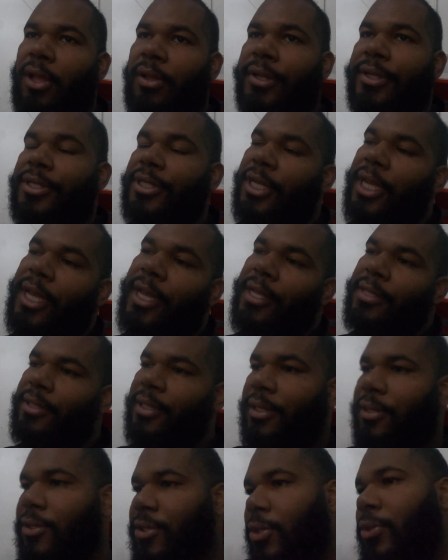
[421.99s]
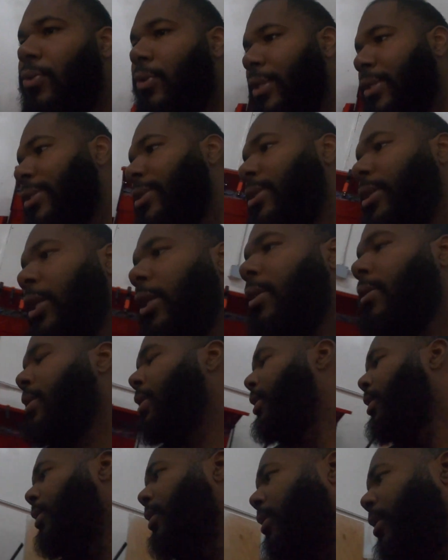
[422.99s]
the longer studs, and so you can
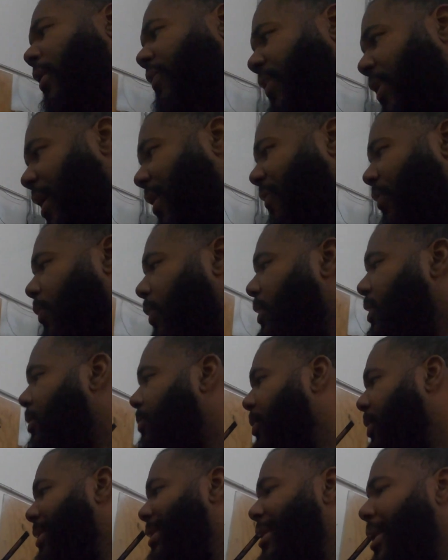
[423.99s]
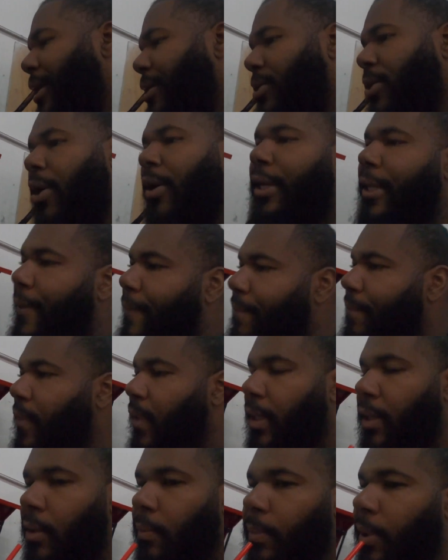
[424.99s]
see if he ever wants to put slicks on it,
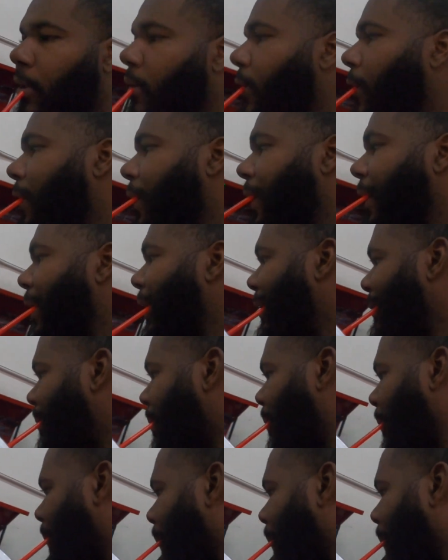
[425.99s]
he can put it on there.